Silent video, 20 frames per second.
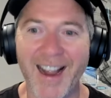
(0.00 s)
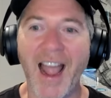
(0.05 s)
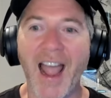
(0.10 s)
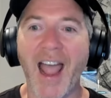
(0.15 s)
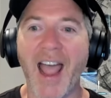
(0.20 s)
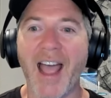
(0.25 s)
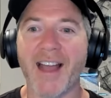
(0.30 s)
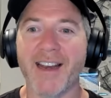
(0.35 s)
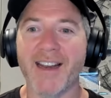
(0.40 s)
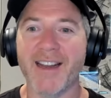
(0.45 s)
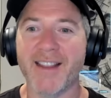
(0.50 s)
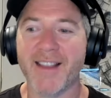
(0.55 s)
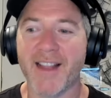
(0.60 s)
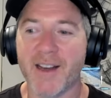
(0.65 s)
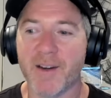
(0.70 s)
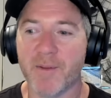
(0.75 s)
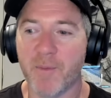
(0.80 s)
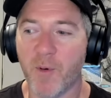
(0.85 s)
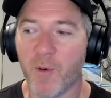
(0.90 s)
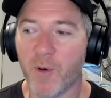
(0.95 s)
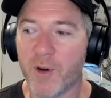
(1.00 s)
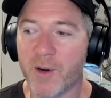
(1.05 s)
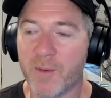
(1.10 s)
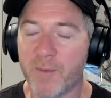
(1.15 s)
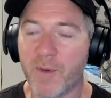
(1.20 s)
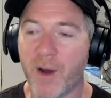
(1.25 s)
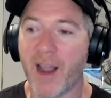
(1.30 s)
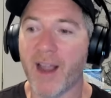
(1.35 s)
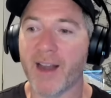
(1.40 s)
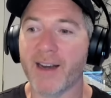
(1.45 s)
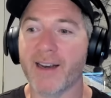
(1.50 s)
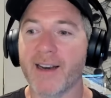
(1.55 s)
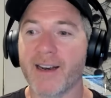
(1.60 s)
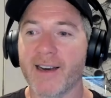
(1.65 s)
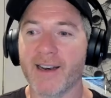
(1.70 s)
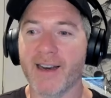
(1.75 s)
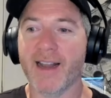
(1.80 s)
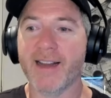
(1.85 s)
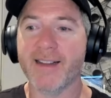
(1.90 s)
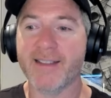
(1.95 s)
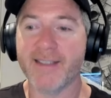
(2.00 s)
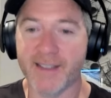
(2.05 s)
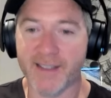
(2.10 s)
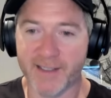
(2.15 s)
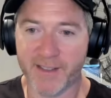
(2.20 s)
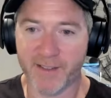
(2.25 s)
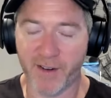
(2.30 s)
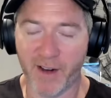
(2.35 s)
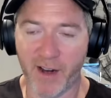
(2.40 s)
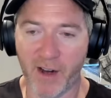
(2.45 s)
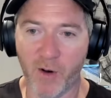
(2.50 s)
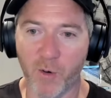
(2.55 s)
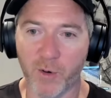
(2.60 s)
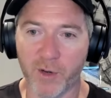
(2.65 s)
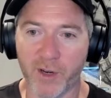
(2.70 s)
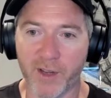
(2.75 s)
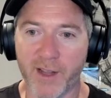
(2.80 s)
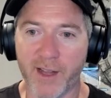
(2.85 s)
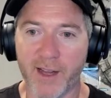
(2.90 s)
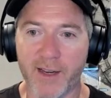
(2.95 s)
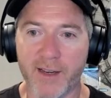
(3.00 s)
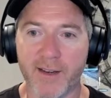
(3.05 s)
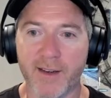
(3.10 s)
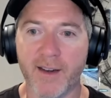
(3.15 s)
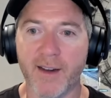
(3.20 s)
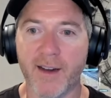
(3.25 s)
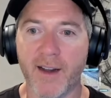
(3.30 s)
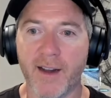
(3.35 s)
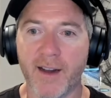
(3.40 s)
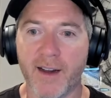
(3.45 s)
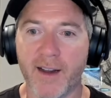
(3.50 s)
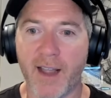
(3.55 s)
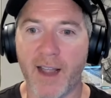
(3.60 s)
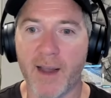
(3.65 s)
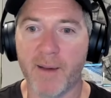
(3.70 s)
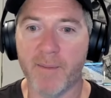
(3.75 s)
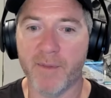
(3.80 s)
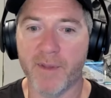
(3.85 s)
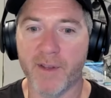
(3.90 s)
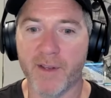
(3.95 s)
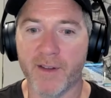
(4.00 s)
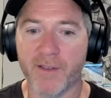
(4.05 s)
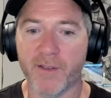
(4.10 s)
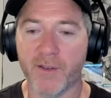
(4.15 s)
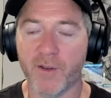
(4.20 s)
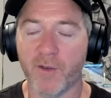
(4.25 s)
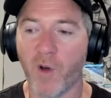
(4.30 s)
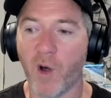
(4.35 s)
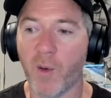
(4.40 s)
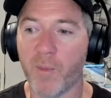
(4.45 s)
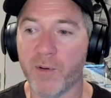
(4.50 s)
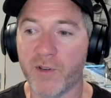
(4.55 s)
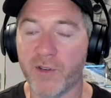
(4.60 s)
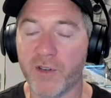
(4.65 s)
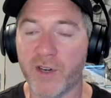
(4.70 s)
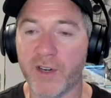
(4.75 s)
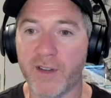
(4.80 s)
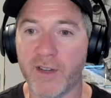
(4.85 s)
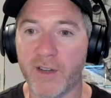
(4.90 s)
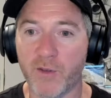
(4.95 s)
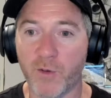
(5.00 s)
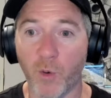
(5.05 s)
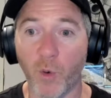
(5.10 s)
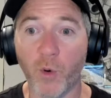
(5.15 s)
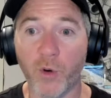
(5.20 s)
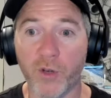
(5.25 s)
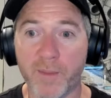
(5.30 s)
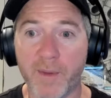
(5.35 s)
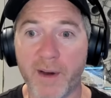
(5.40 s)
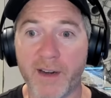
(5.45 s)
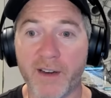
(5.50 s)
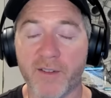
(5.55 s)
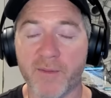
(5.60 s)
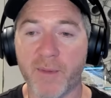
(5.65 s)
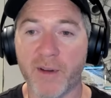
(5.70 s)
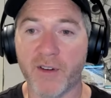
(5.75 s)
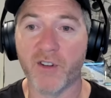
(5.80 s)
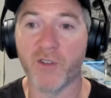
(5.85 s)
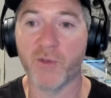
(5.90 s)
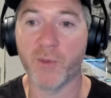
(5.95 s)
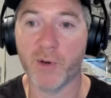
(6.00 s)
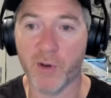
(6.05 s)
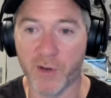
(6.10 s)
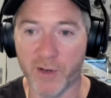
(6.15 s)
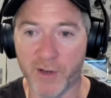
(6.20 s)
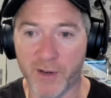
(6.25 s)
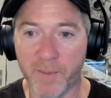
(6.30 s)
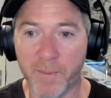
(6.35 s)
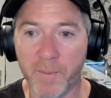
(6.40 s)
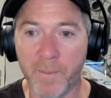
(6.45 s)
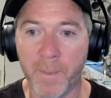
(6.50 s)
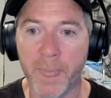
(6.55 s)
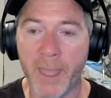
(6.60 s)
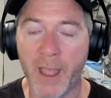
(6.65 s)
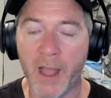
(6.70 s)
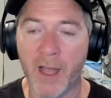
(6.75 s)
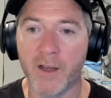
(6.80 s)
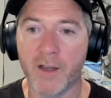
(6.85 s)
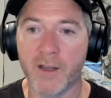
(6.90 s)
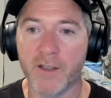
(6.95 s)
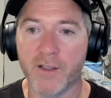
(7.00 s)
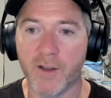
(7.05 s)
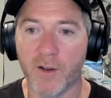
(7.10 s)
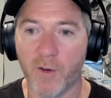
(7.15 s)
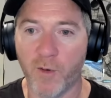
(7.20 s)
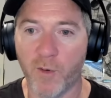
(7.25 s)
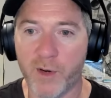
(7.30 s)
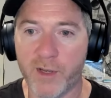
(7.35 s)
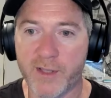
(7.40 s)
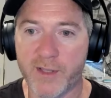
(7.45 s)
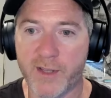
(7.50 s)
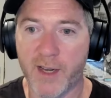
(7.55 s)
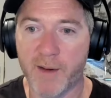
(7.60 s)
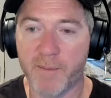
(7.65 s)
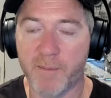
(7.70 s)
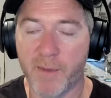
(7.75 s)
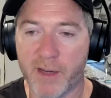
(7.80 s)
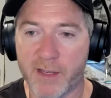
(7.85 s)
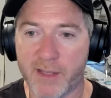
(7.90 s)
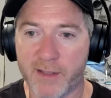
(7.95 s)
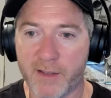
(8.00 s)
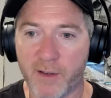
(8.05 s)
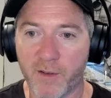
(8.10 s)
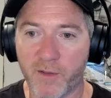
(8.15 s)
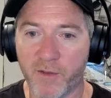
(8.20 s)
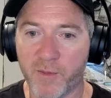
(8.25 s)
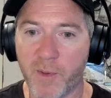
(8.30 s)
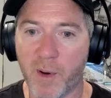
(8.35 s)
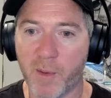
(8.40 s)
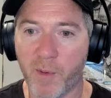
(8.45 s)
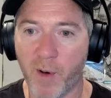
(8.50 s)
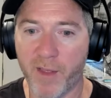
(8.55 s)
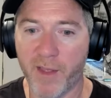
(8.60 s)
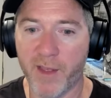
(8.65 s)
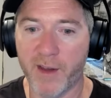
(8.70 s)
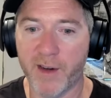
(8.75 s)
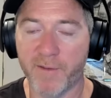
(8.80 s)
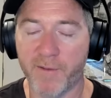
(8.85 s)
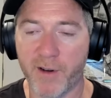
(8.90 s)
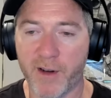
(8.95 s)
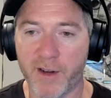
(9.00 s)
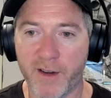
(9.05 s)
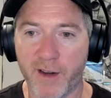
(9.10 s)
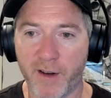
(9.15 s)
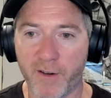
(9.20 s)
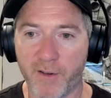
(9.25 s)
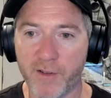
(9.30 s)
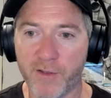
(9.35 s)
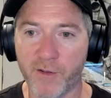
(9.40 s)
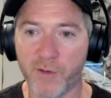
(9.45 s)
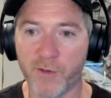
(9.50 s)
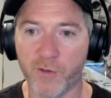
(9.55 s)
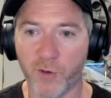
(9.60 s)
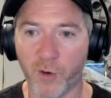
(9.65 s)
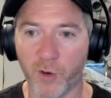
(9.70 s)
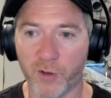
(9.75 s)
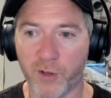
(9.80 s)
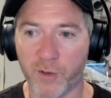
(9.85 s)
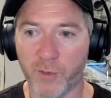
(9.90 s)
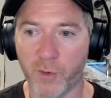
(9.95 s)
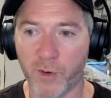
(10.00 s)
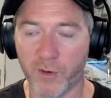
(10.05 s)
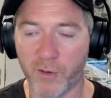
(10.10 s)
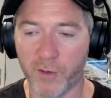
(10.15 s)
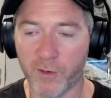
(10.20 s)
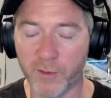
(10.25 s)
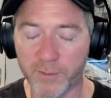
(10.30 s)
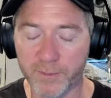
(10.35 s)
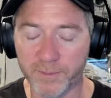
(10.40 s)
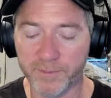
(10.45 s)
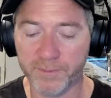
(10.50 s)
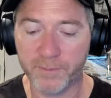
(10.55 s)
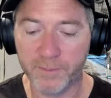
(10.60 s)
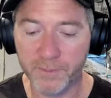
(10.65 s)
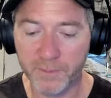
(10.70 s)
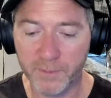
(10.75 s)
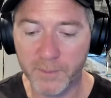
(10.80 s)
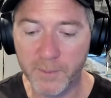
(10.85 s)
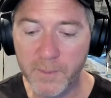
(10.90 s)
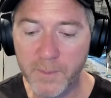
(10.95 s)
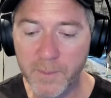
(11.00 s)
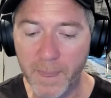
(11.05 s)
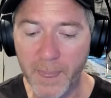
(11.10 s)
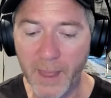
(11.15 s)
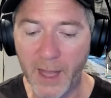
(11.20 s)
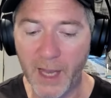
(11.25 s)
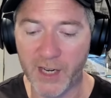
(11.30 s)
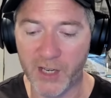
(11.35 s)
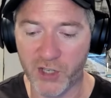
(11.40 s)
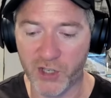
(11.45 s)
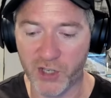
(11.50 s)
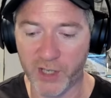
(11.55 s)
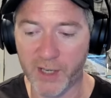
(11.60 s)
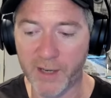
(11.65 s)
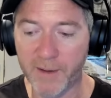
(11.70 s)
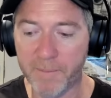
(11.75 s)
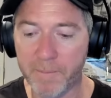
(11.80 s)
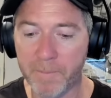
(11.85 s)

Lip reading: And in that boredom and laziness, if we can call it that, came the sort of opportunity to automate as much as we could. So I always say myself, my brother, and a friend Terence, who started Want It All initially,